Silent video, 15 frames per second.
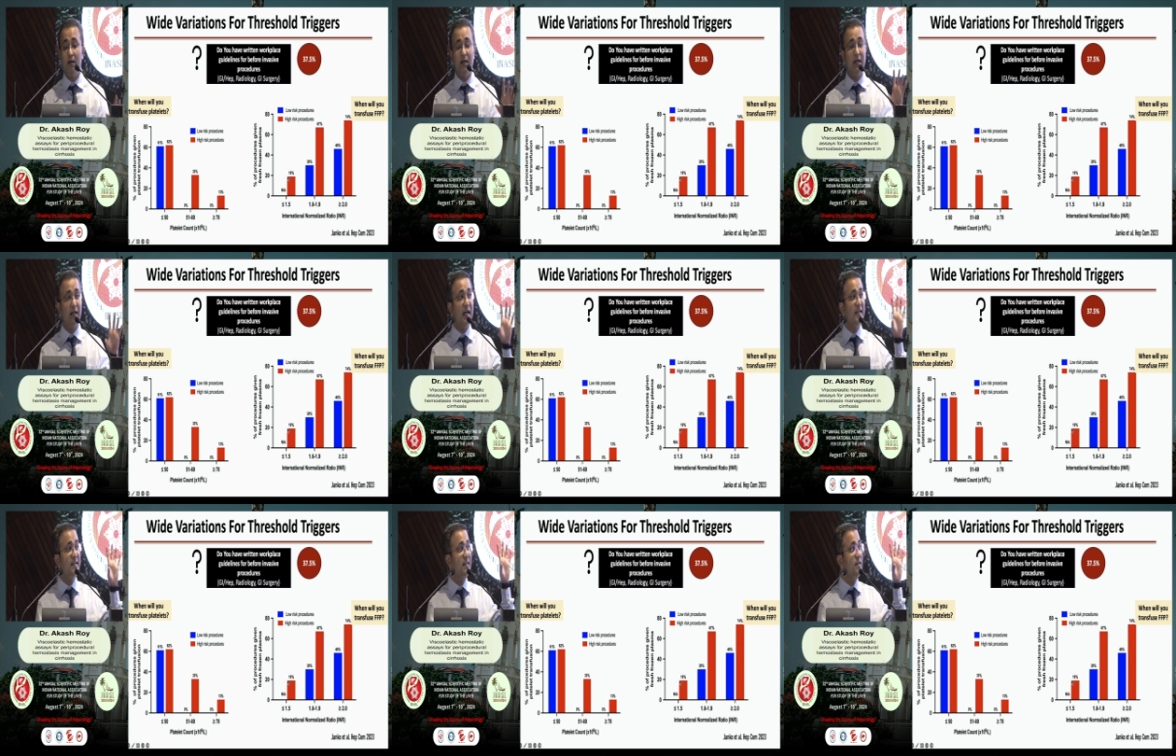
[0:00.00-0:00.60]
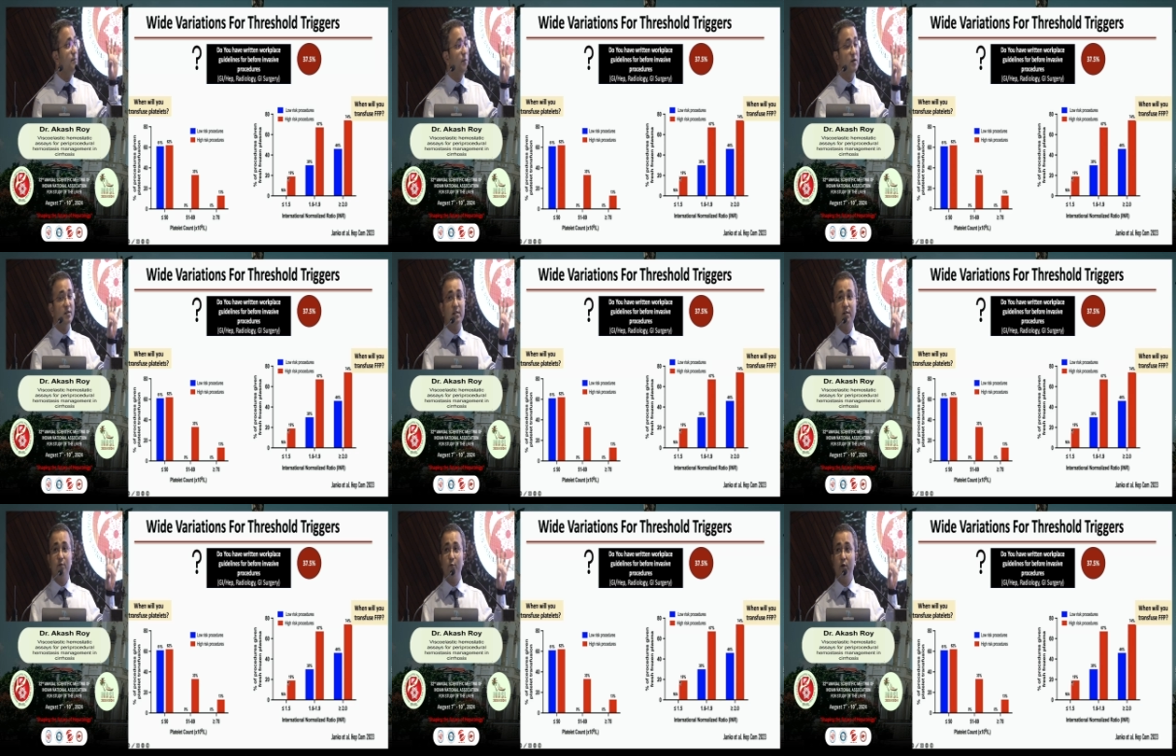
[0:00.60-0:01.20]

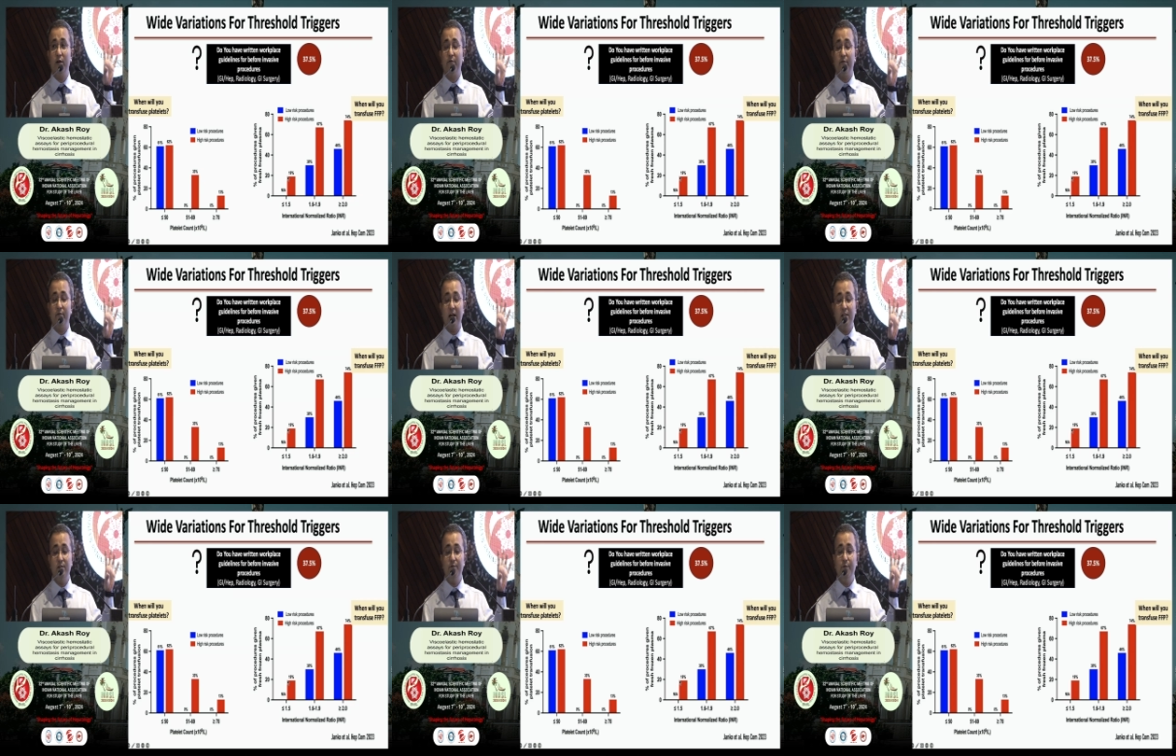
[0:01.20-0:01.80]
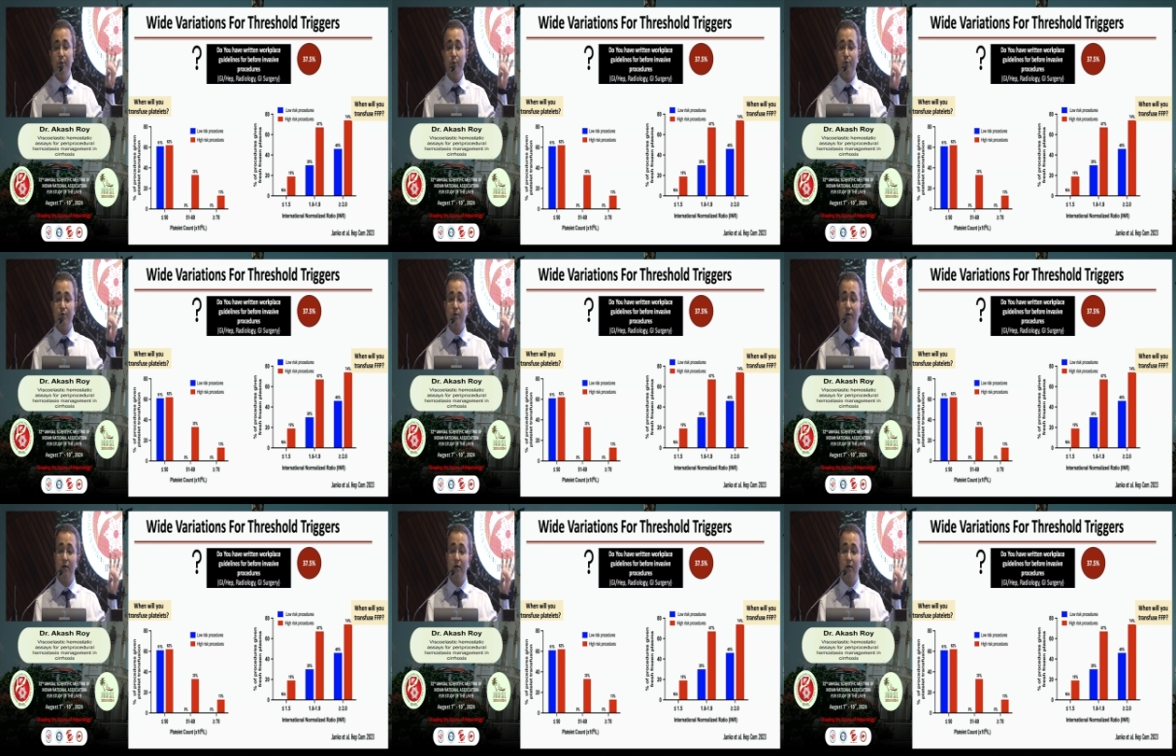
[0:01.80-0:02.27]
19% would have transfused,